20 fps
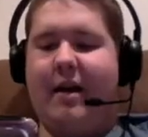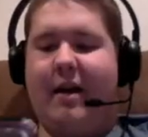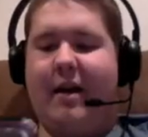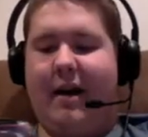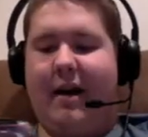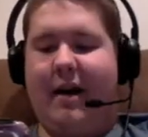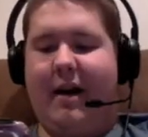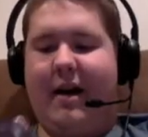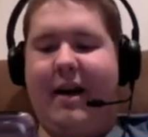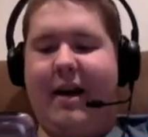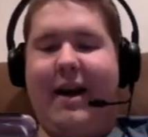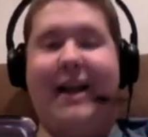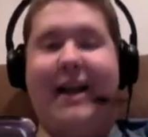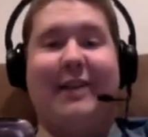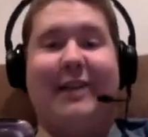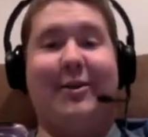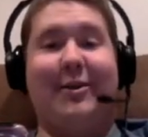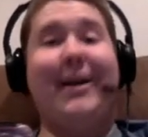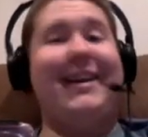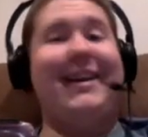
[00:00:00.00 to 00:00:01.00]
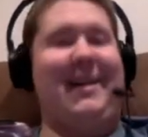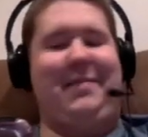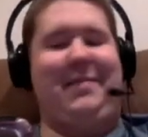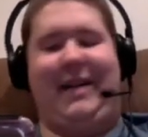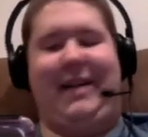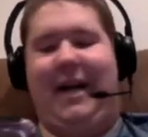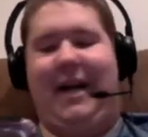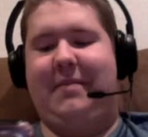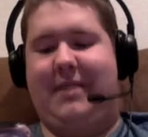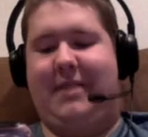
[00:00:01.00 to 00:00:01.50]
it quickly
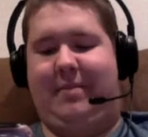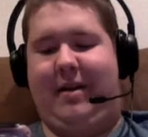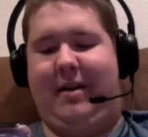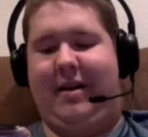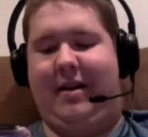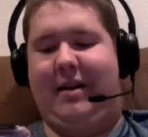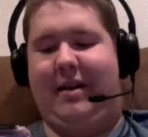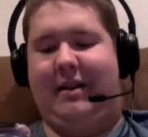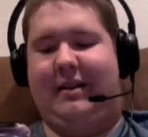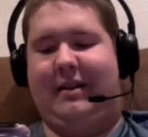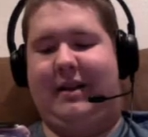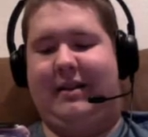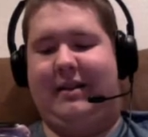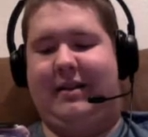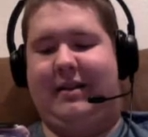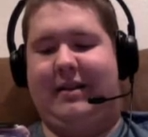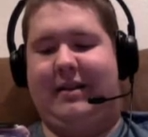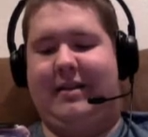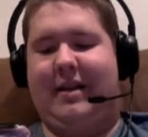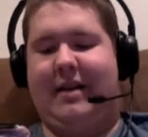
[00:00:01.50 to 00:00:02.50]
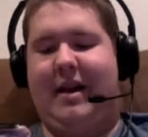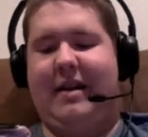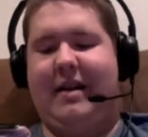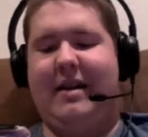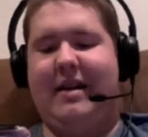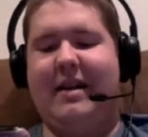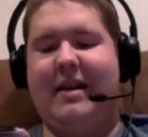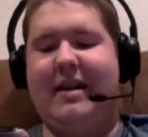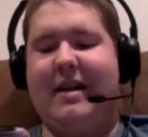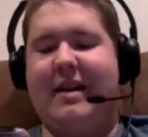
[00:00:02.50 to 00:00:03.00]
becomes apparent that the
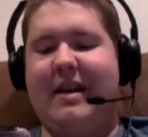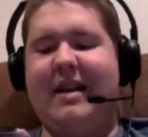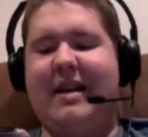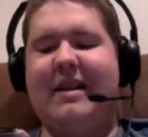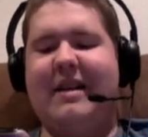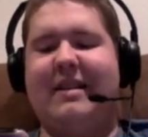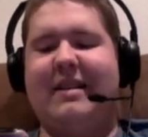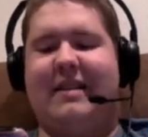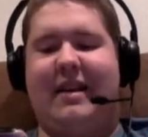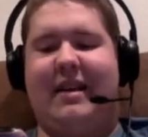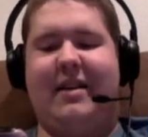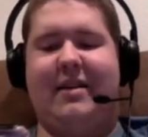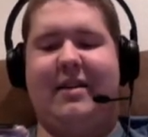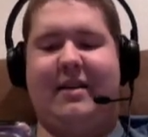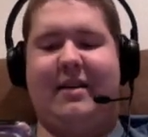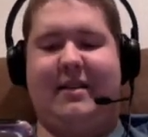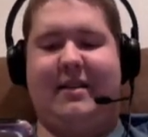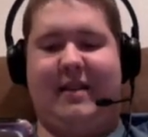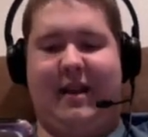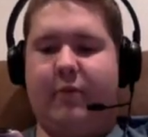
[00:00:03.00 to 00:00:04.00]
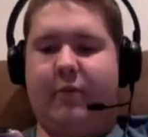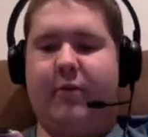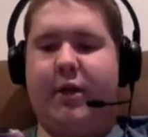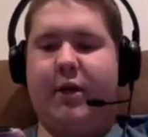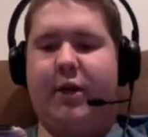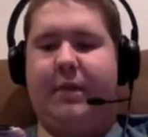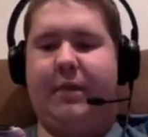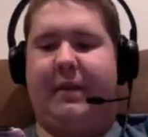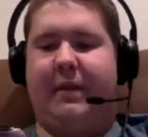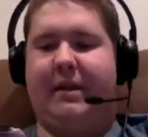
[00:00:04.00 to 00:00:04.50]
sun is here to stay. We
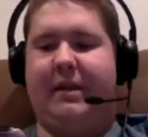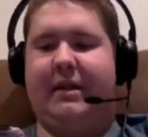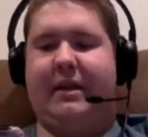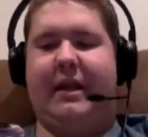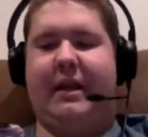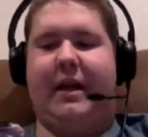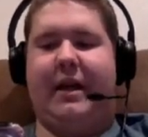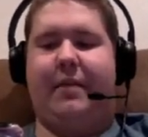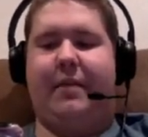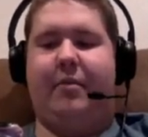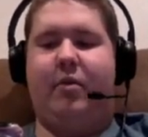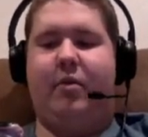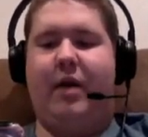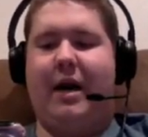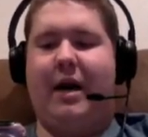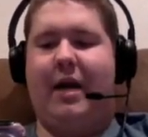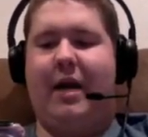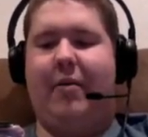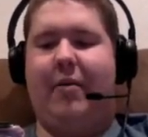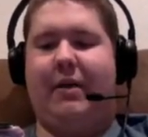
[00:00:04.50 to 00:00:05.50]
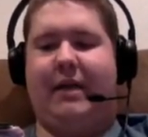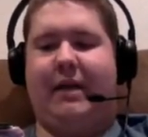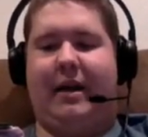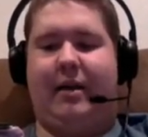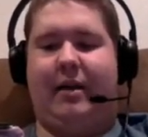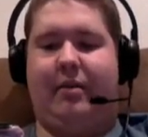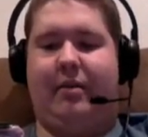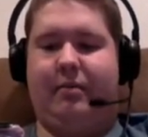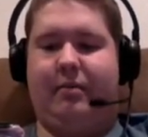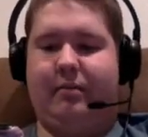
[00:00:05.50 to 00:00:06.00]
should build a dam. Wow, what the
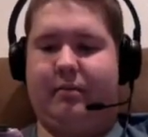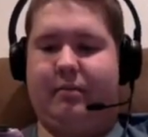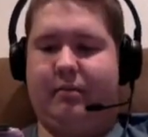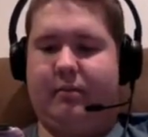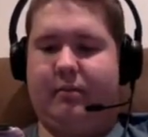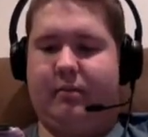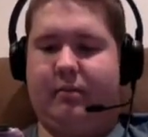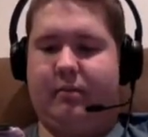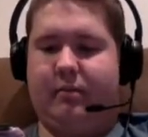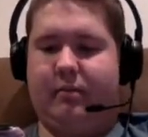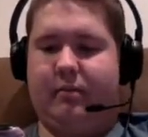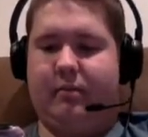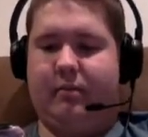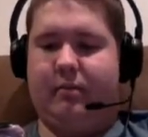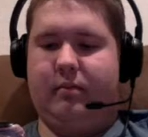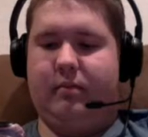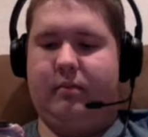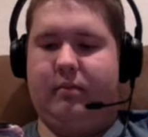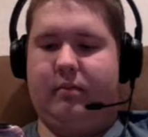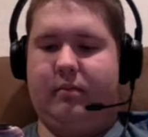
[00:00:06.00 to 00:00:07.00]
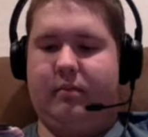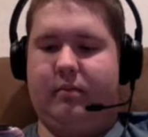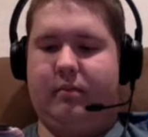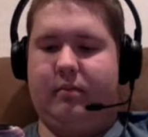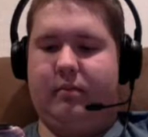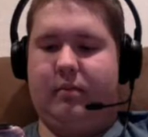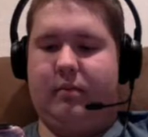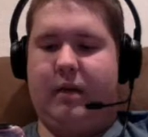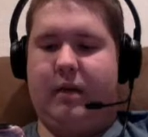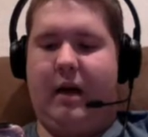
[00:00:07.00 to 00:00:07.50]
hell?
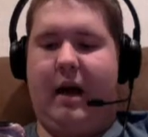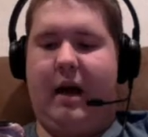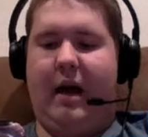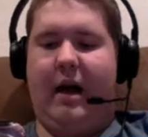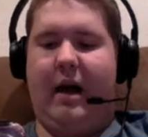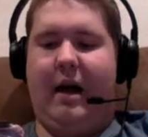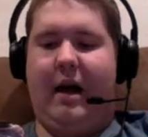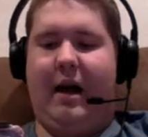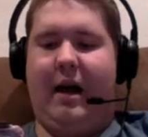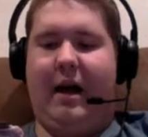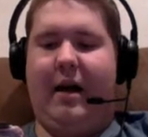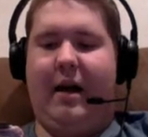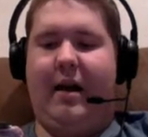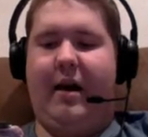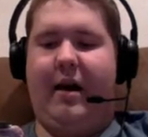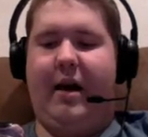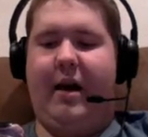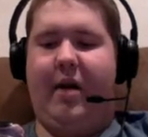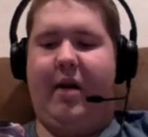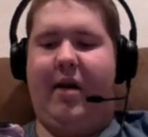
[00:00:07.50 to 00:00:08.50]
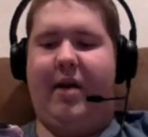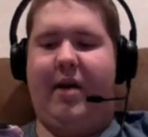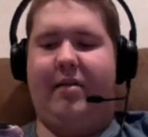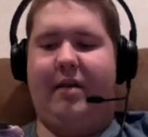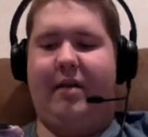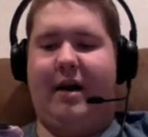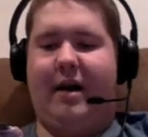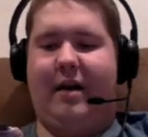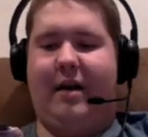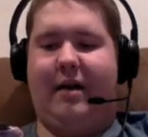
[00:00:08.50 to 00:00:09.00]
Uh, I, no, I
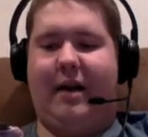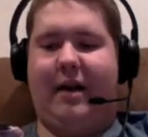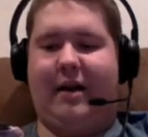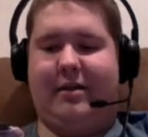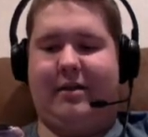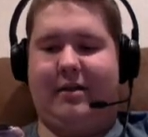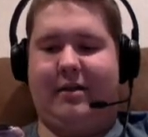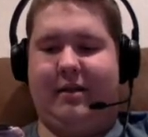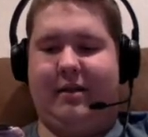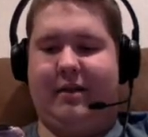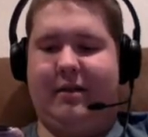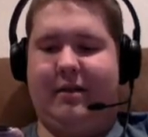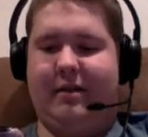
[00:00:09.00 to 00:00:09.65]
did not, actually.